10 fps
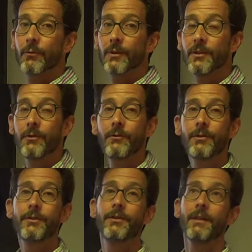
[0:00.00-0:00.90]

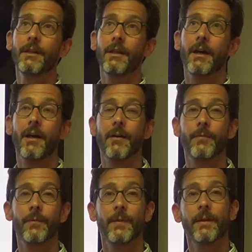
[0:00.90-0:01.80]
reduce
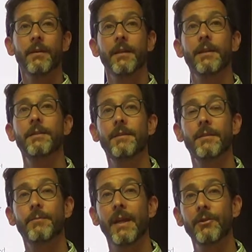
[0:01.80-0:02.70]
his
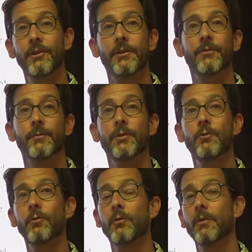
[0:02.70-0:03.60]
suspensions from
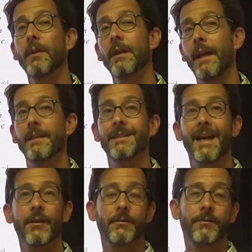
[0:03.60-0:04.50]
school and his
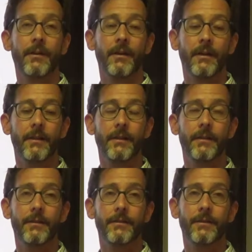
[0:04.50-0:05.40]

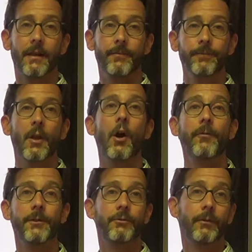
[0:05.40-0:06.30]

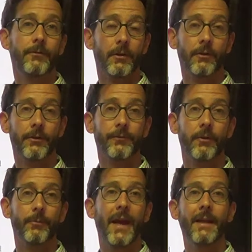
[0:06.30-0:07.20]
office referrals
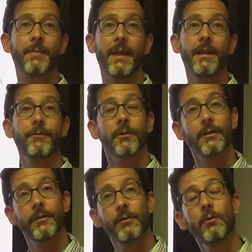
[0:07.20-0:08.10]
for bad behavior
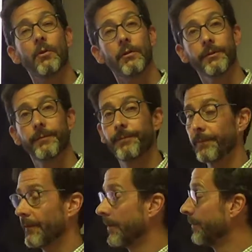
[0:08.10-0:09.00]
in schools,
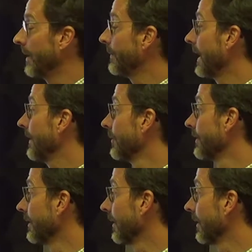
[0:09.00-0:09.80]
for his big behaviors in